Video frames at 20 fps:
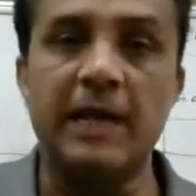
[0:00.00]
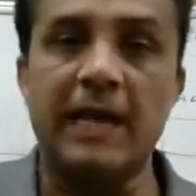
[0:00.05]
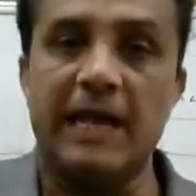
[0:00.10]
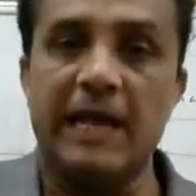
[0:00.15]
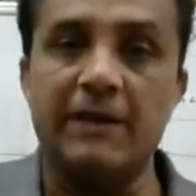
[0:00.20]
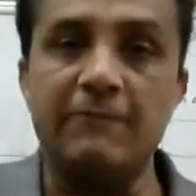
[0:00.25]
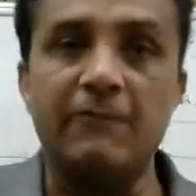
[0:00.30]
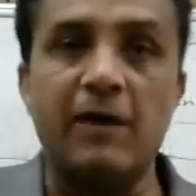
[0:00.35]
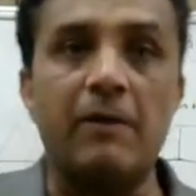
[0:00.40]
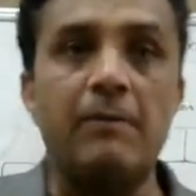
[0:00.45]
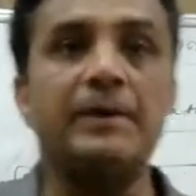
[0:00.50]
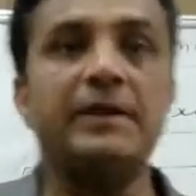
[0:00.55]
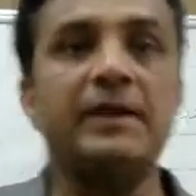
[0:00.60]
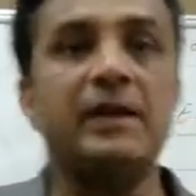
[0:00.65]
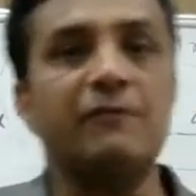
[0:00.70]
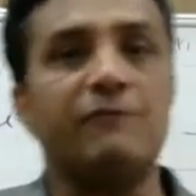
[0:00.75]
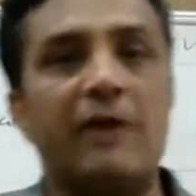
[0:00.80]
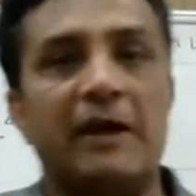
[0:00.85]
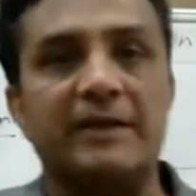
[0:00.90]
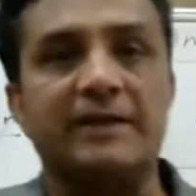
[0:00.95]
Environmental
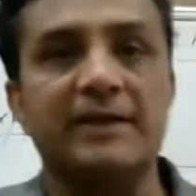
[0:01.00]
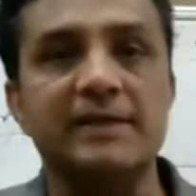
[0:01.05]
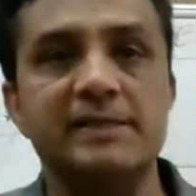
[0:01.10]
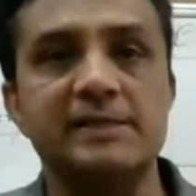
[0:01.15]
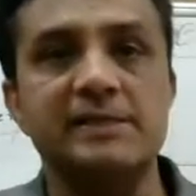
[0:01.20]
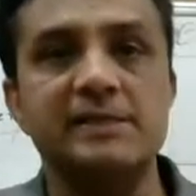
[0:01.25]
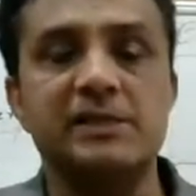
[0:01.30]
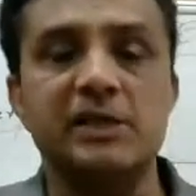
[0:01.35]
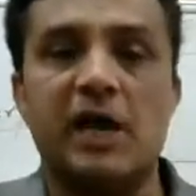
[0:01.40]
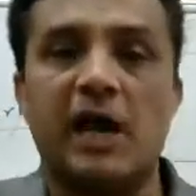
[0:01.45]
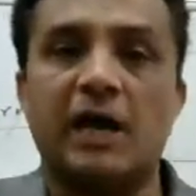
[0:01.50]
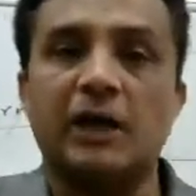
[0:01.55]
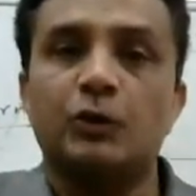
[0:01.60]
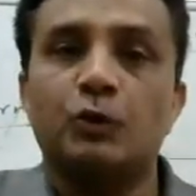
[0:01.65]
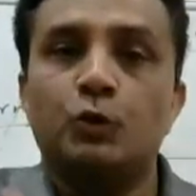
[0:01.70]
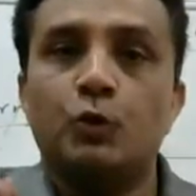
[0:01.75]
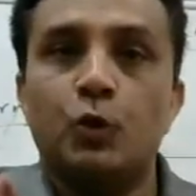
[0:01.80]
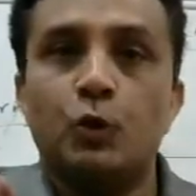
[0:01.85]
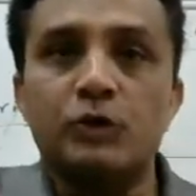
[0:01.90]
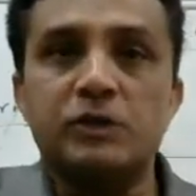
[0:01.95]
factors are
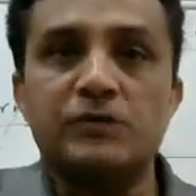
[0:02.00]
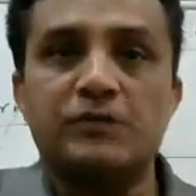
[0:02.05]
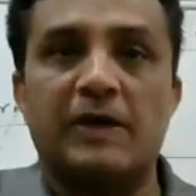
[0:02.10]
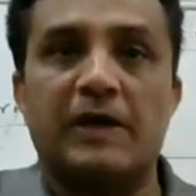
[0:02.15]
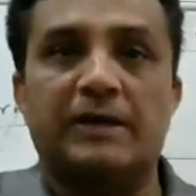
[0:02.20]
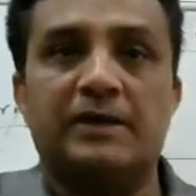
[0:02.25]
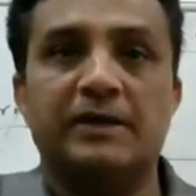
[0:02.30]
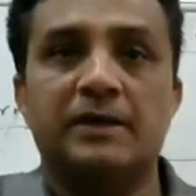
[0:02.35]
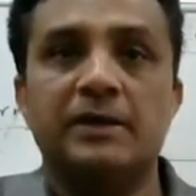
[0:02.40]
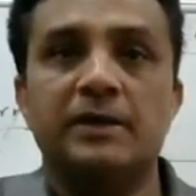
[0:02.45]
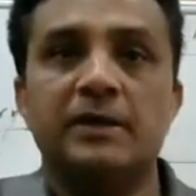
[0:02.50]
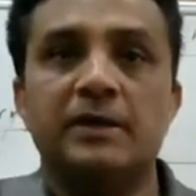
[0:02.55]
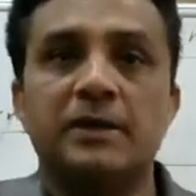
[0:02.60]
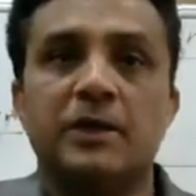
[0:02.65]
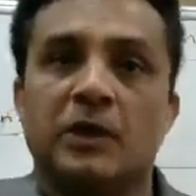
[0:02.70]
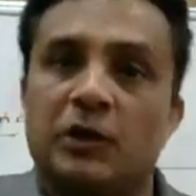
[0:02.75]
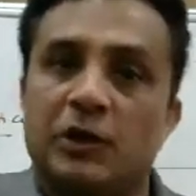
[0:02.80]
those factors